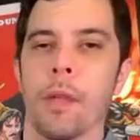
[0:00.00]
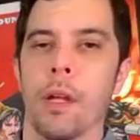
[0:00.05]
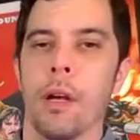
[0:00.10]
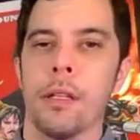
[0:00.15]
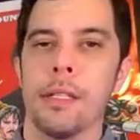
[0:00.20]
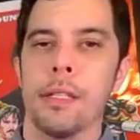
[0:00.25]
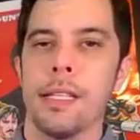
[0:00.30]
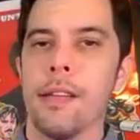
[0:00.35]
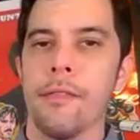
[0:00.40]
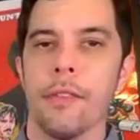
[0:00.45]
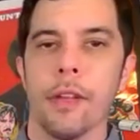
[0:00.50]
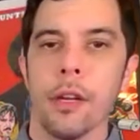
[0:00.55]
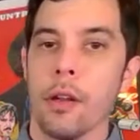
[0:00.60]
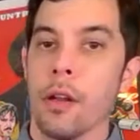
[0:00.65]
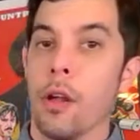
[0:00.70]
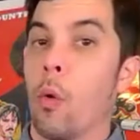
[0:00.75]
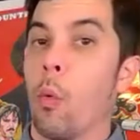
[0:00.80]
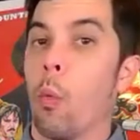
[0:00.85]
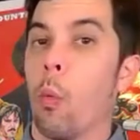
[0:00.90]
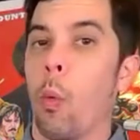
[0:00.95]
Steven,
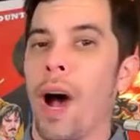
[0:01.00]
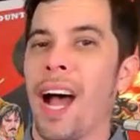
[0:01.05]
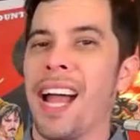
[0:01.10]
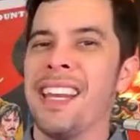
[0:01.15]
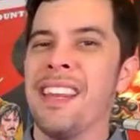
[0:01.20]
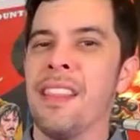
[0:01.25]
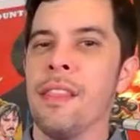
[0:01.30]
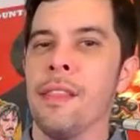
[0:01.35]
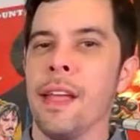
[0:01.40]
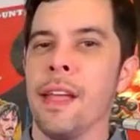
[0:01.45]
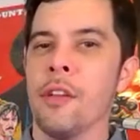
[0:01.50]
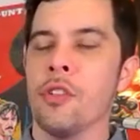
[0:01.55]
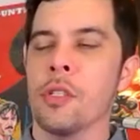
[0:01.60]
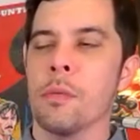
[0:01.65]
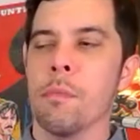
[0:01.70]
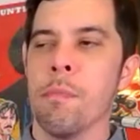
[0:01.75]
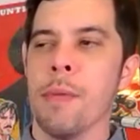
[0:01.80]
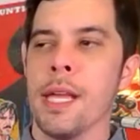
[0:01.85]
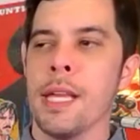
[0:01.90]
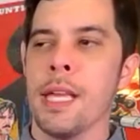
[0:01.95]
why didn't they just
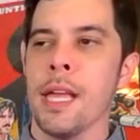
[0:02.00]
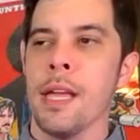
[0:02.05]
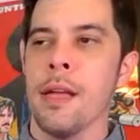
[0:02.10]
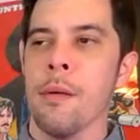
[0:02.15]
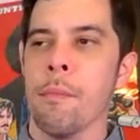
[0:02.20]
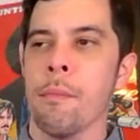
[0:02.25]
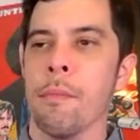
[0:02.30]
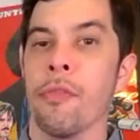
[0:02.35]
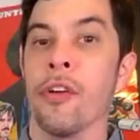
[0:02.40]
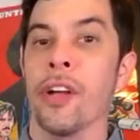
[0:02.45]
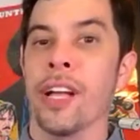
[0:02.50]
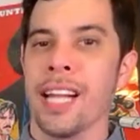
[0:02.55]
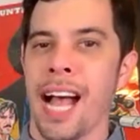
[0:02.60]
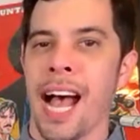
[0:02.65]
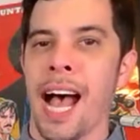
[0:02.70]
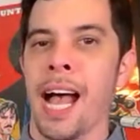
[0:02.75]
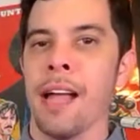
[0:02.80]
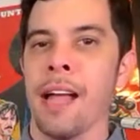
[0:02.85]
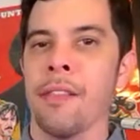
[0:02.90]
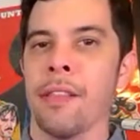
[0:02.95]
make him the
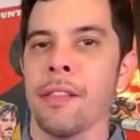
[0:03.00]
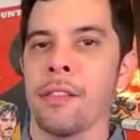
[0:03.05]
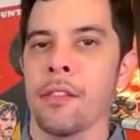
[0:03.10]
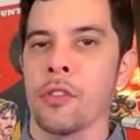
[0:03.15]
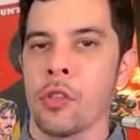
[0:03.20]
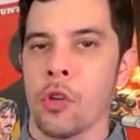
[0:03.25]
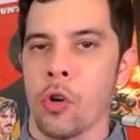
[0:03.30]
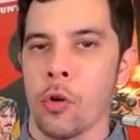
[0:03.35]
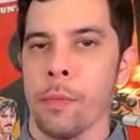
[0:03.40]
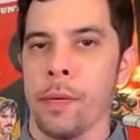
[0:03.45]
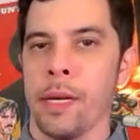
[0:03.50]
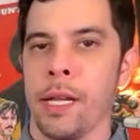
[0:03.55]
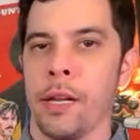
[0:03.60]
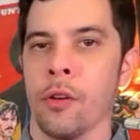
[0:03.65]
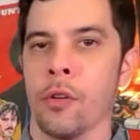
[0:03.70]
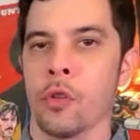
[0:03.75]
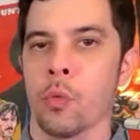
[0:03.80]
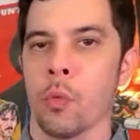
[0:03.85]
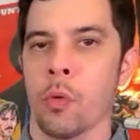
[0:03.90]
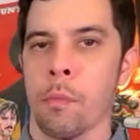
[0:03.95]
guy that the
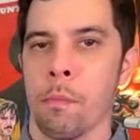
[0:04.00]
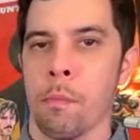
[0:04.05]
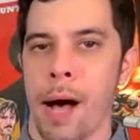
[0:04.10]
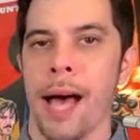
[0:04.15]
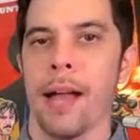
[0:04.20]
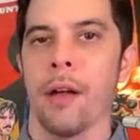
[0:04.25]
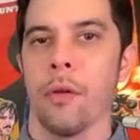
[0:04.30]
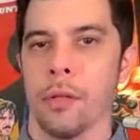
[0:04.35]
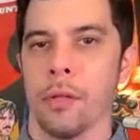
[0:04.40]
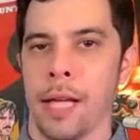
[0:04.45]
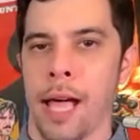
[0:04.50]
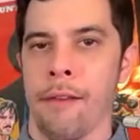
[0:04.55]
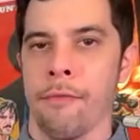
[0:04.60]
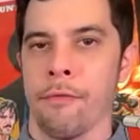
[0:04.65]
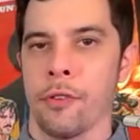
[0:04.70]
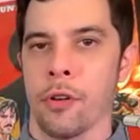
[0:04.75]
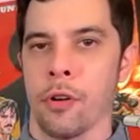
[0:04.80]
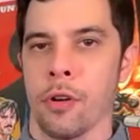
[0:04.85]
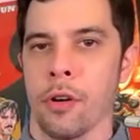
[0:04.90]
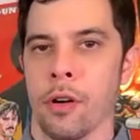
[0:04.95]
Terminators were modeled
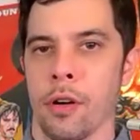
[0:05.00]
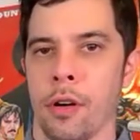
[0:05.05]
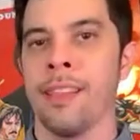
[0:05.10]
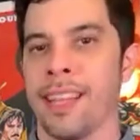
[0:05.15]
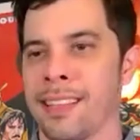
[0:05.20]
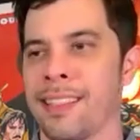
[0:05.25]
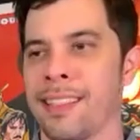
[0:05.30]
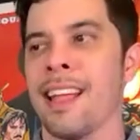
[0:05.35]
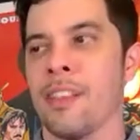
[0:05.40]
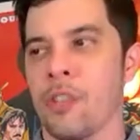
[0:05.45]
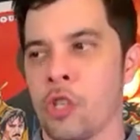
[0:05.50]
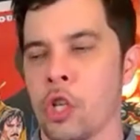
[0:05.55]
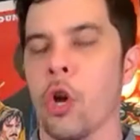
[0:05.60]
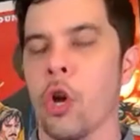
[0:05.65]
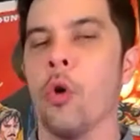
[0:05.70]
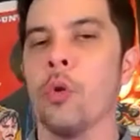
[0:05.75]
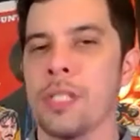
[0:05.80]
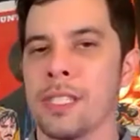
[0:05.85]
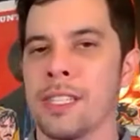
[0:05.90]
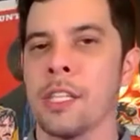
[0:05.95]
after? Like, they
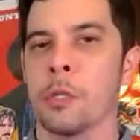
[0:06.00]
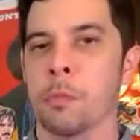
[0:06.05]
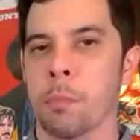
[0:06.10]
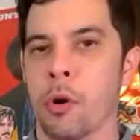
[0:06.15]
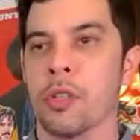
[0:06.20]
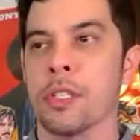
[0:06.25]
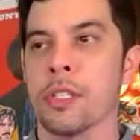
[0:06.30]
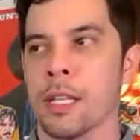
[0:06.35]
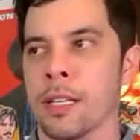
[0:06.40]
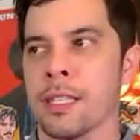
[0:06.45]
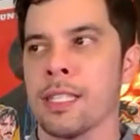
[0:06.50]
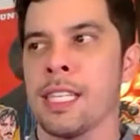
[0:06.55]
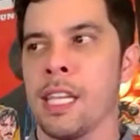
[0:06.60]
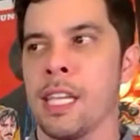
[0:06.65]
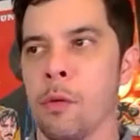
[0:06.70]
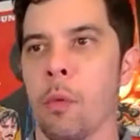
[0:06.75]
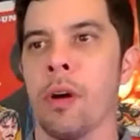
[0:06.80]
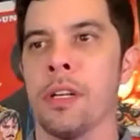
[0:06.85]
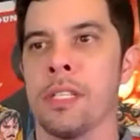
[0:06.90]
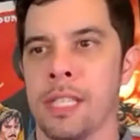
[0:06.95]
chose this person because he
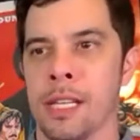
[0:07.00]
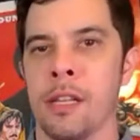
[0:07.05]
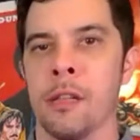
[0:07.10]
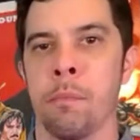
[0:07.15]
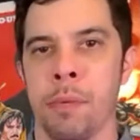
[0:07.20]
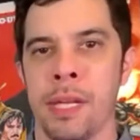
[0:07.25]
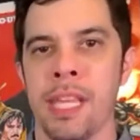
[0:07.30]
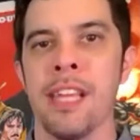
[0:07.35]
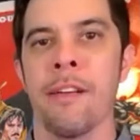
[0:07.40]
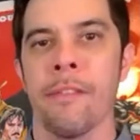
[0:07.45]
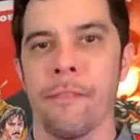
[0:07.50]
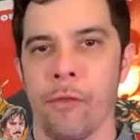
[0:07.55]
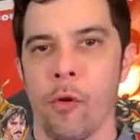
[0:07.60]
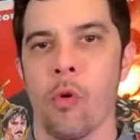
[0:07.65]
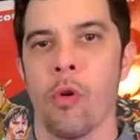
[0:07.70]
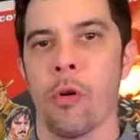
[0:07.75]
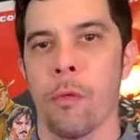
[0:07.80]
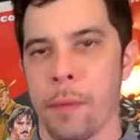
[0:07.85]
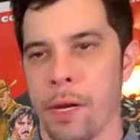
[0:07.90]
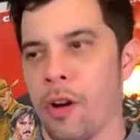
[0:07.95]
was in his peak
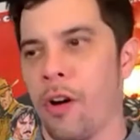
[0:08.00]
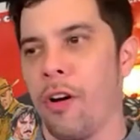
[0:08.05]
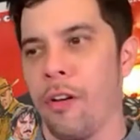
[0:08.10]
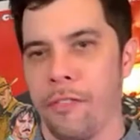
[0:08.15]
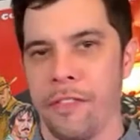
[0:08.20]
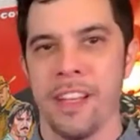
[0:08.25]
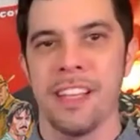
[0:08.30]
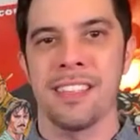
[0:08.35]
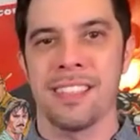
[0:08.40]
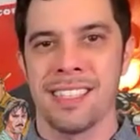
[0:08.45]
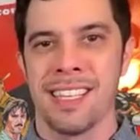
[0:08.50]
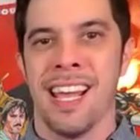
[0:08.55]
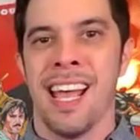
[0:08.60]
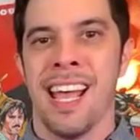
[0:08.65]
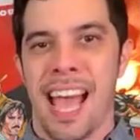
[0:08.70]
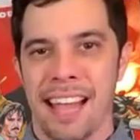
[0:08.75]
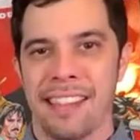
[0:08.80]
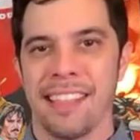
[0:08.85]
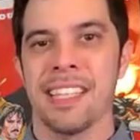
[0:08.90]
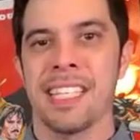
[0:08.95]
form and all this
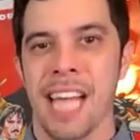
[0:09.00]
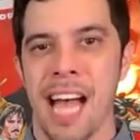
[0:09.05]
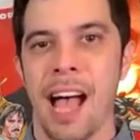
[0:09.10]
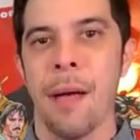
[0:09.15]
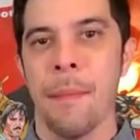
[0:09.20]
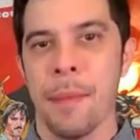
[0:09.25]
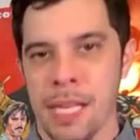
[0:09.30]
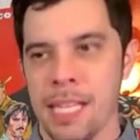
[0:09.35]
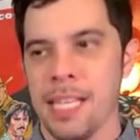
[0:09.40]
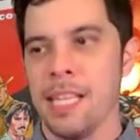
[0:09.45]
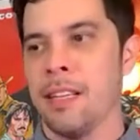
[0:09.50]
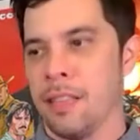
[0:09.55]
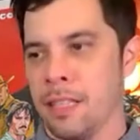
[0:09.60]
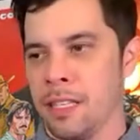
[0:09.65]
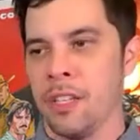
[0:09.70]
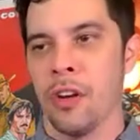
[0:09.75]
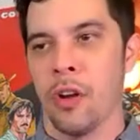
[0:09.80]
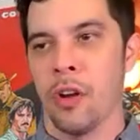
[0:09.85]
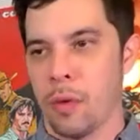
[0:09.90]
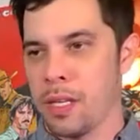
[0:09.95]
at the time, and he,
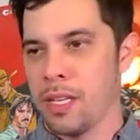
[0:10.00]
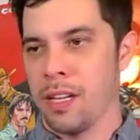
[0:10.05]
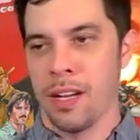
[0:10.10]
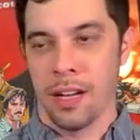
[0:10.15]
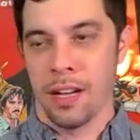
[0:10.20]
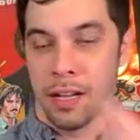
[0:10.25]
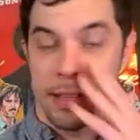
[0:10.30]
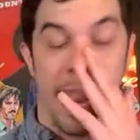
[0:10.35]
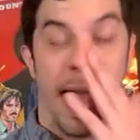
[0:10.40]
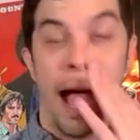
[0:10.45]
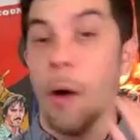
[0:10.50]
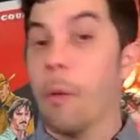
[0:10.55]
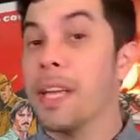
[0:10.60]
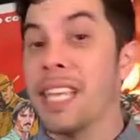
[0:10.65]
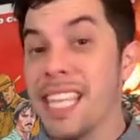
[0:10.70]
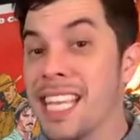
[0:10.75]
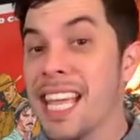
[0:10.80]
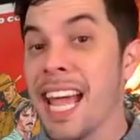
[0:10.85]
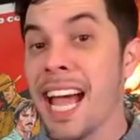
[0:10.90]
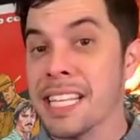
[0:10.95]
now
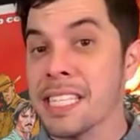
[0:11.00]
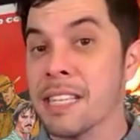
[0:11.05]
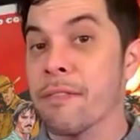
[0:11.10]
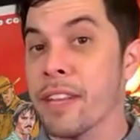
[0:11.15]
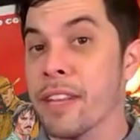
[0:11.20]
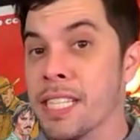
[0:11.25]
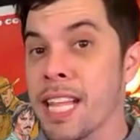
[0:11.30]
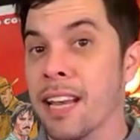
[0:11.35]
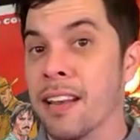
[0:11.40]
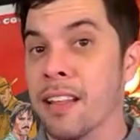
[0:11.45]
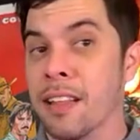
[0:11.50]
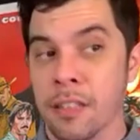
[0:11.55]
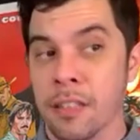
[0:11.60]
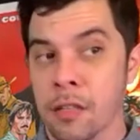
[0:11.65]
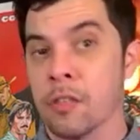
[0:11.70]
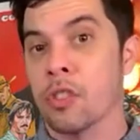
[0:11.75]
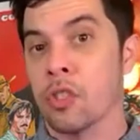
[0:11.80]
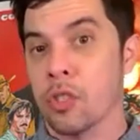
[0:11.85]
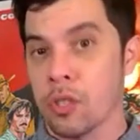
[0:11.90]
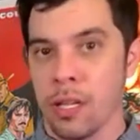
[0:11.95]
he has a vendetta to
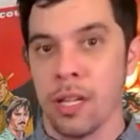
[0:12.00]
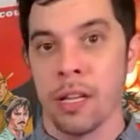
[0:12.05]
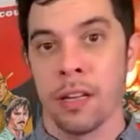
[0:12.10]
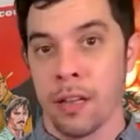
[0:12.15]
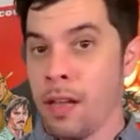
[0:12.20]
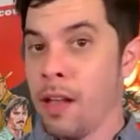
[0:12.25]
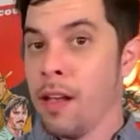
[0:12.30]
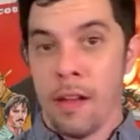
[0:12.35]
like.